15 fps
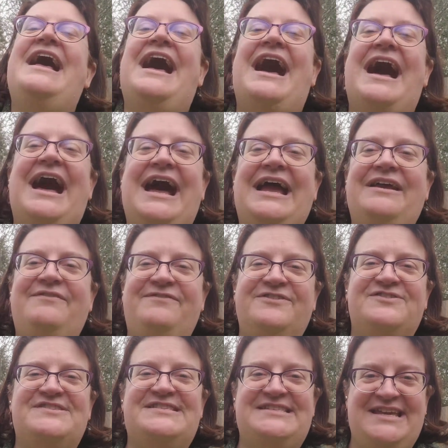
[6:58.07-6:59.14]
I feel
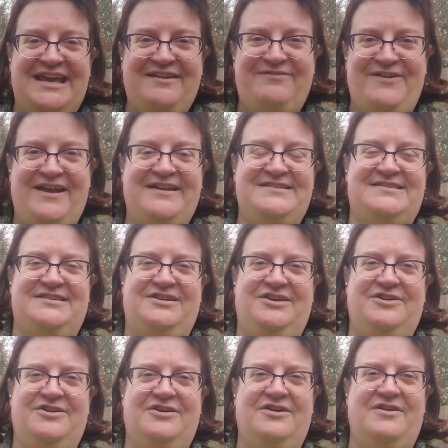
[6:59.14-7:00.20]
safe and
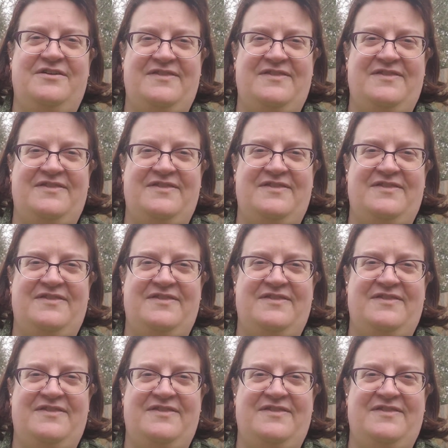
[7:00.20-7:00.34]
secure.